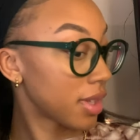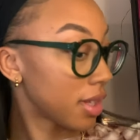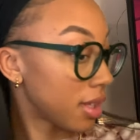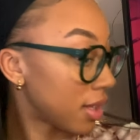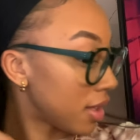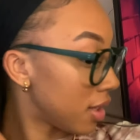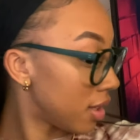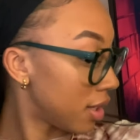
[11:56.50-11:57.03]

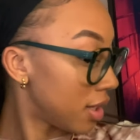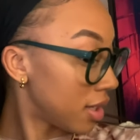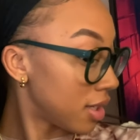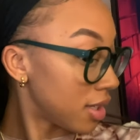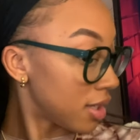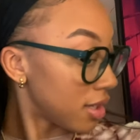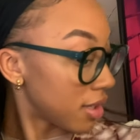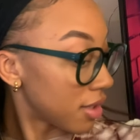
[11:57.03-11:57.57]

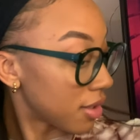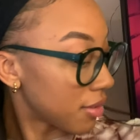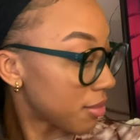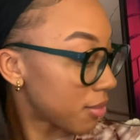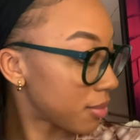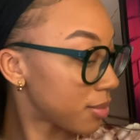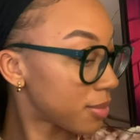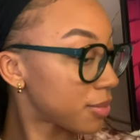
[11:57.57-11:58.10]

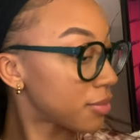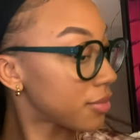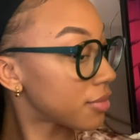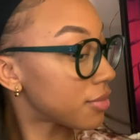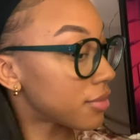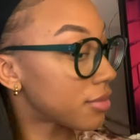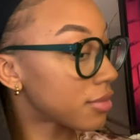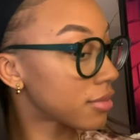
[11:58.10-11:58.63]

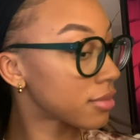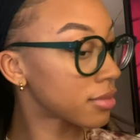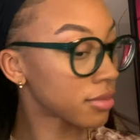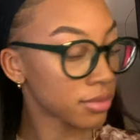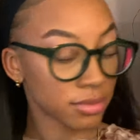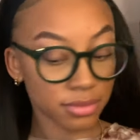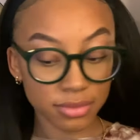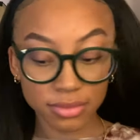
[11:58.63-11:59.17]

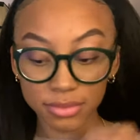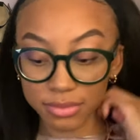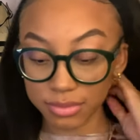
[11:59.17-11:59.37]
(no one is talking)